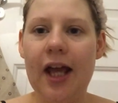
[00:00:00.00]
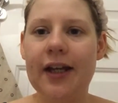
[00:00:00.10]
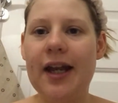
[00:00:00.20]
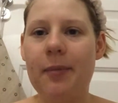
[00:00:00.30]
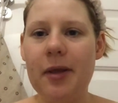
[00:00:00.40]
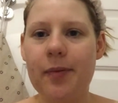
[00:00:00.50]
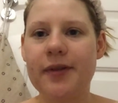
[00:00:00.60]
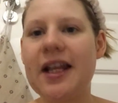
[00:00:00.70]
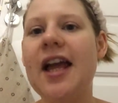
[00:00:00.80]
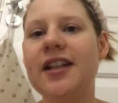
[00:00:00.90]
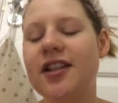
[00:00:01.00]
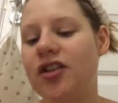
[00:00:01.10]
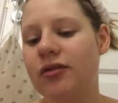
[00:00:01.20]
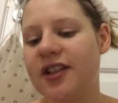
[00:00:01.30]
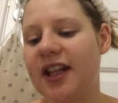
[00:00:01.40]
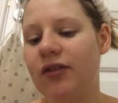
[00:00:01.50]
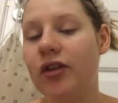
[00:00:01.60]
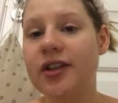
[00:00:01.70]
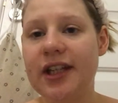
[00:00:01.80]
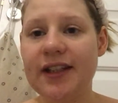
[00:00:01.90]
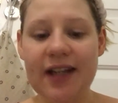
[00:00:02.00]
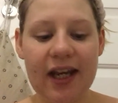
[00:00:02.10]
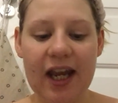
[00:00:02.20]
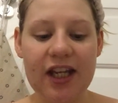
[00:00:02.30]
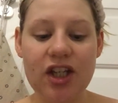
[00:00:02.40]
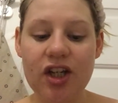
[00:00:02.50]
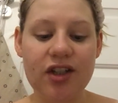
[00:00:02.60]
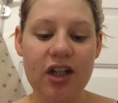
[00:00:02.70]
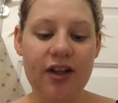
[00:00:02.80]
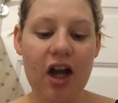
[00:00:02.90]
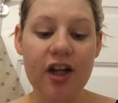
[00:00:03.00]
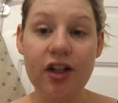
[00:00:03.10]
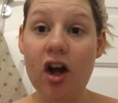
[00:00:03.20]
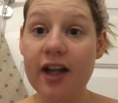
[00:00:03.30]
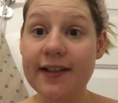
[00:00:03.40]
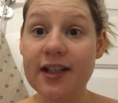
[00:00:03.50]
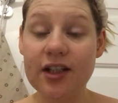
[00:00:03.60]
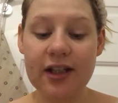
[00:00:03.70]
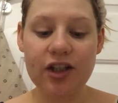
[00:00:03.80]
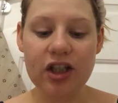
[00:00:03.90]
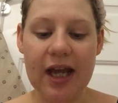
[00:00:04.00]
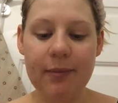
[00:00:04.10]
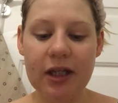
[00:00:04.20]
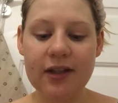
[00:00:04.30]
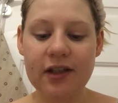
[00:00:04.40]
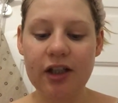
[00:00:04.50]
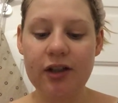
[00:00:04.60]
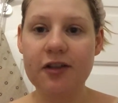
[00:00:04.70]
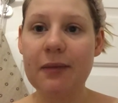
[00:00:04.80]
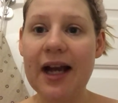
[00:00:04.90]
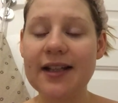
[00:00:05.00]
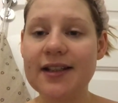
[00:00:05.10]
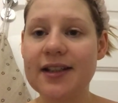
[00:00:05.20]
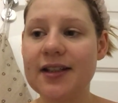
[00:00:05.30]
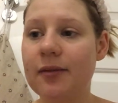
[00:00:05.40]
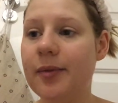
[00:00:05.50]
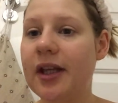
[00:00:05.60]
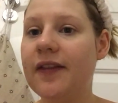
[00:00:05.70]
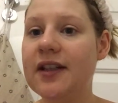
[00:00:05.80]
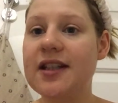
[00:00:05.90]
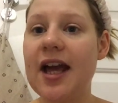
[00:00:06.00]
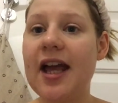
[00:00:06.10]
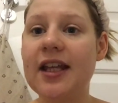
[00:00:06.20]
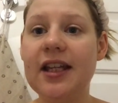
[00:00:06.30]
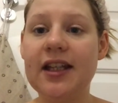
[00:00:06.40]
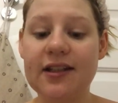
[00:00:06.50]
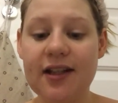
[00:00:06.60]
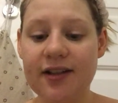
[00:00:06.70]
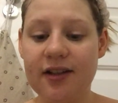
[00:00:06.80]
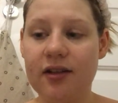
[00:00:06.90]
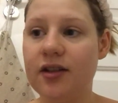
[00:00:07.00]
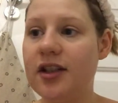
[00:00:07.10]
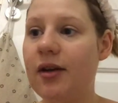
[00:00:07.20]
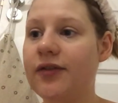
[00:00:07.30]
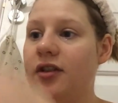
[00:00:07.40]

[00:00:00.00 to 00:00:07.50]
Now people say, does your skin routine take ages? At night it does, yeah, because I use masks, but in the day it doesn't. So I've